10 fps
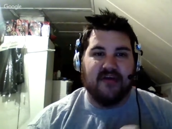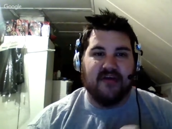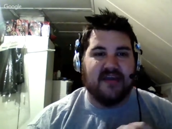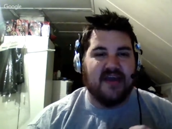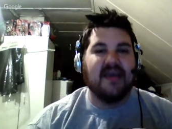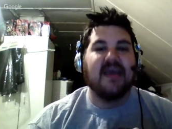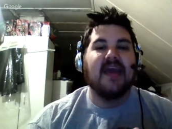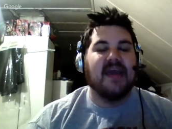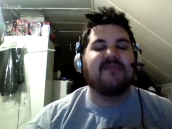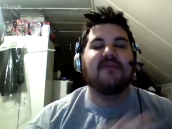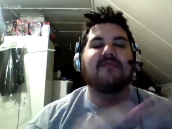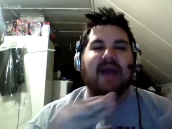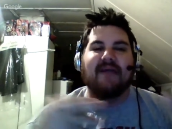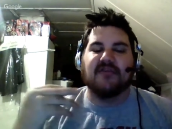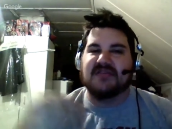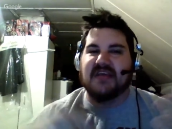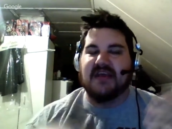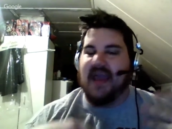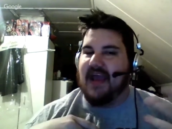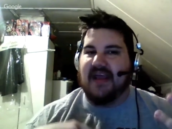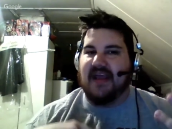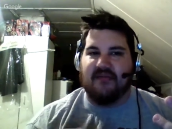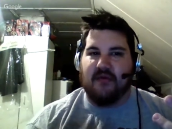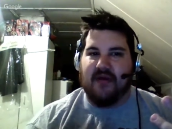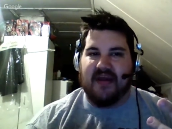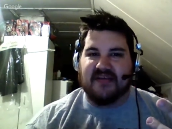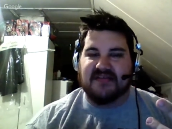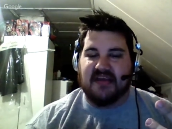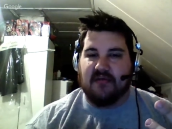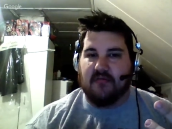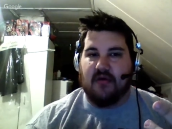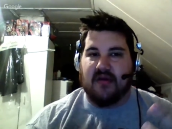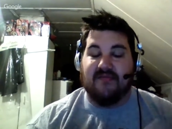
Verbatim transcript: Like it, if you've ever seen any of their NXT work,